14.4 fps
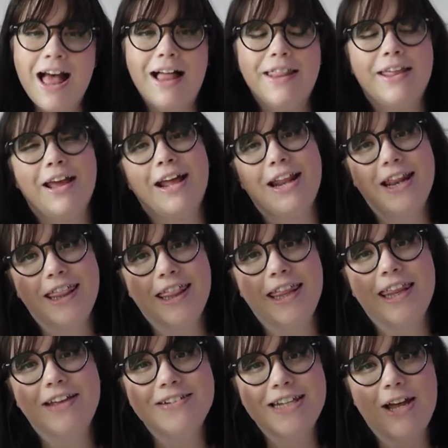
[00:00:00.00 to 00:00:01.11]
and the only
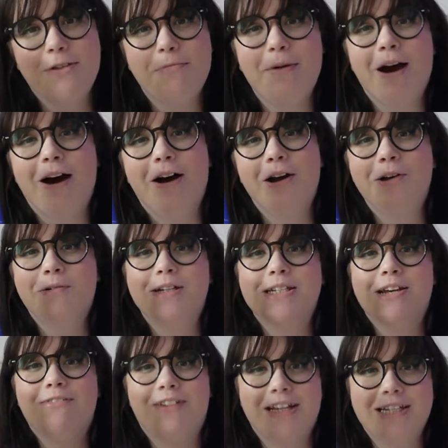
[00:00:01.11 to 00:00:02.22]
thing that was left behind
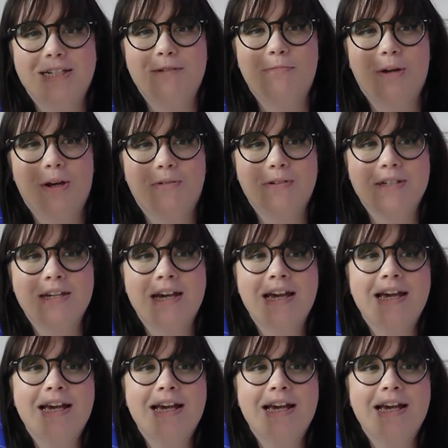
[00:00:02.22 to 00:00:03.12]
was a ransom note.